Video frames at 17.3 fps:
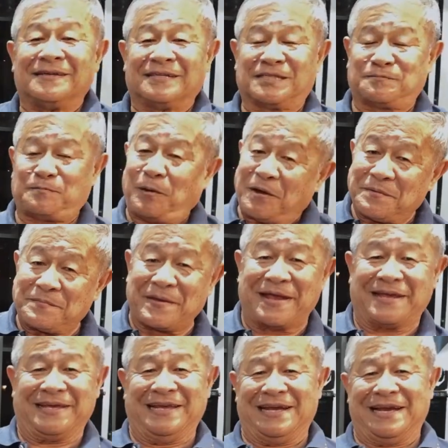
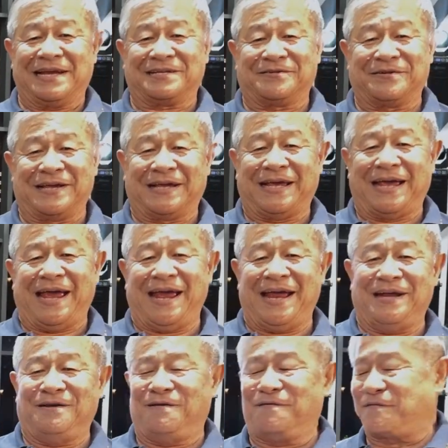Sportback electric,
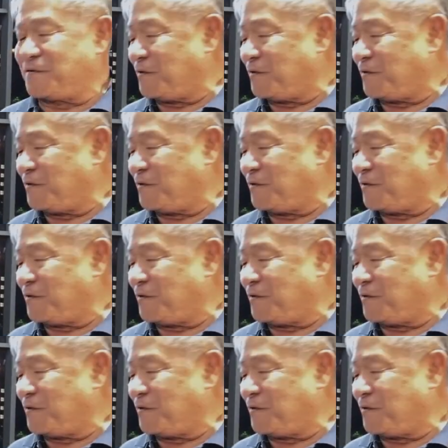and of